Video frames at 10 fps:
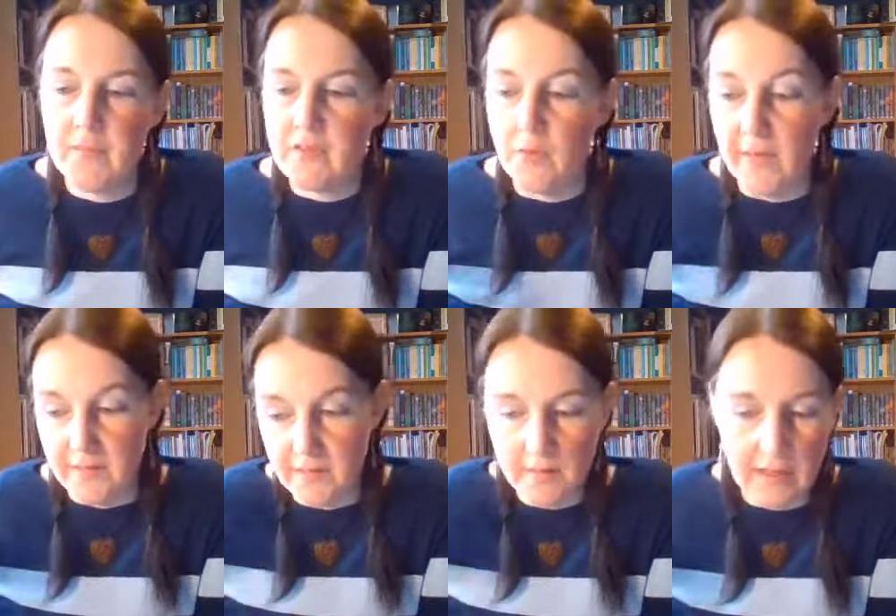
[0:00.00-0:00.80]
So
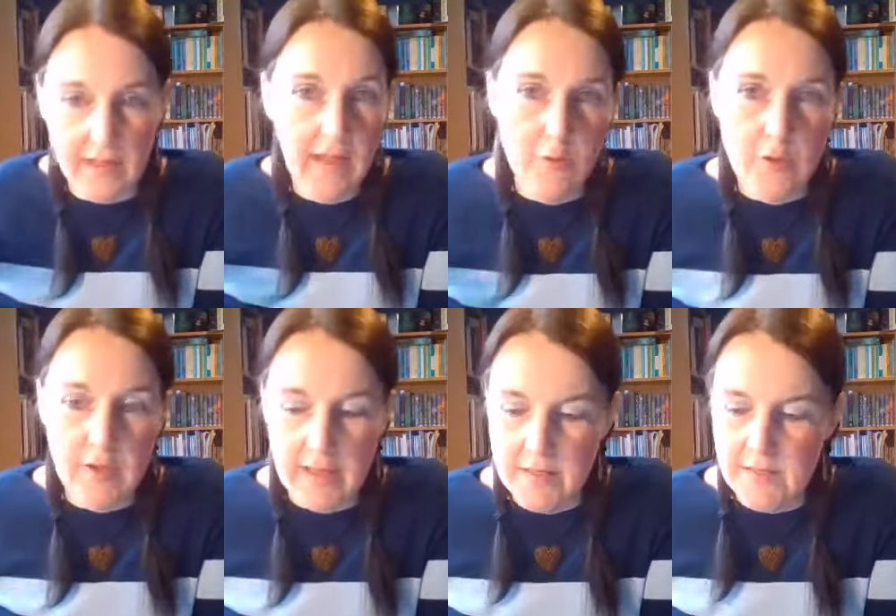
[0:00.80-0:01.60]
that's how you
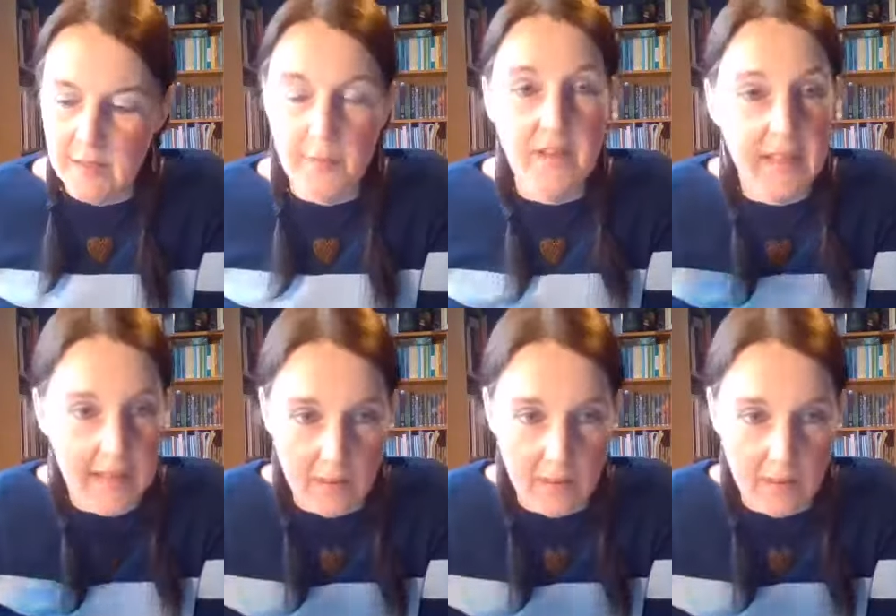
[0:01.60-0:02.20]
get into that. But again,